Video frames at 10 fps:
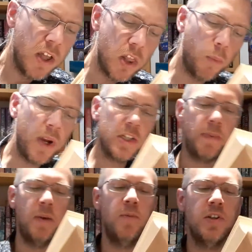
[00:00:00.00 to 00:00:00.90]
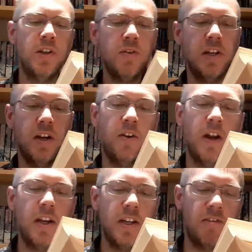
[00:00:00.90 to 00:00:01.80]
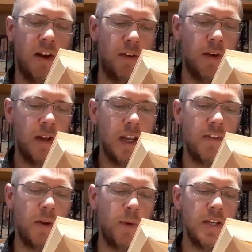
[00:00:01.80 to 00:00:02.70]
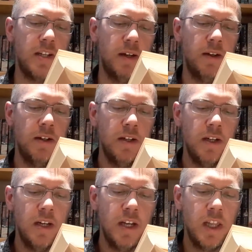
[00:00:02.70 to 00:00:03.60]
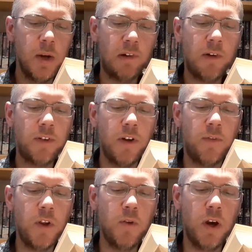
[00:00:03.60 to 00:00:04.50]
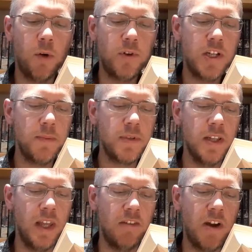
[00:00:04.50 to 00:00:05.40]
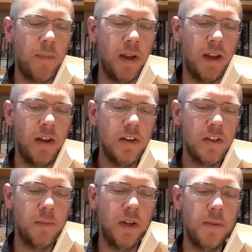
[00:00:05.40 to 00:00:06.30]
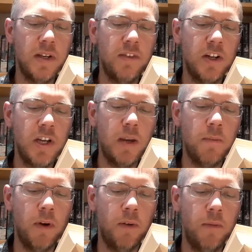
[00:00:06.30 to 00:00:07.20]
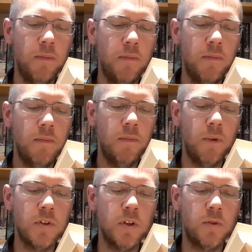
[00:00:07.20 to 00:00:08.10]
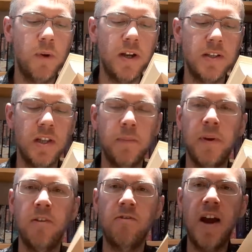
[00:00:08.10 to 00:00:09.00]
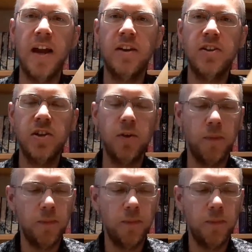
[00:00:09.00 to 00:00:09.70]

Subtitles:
The waste bin was usually a good hunting ground, even in winter. There were often a few cold chips in their wrapping, sometimes even a chicken bone. Once or twice there'd been a rat too.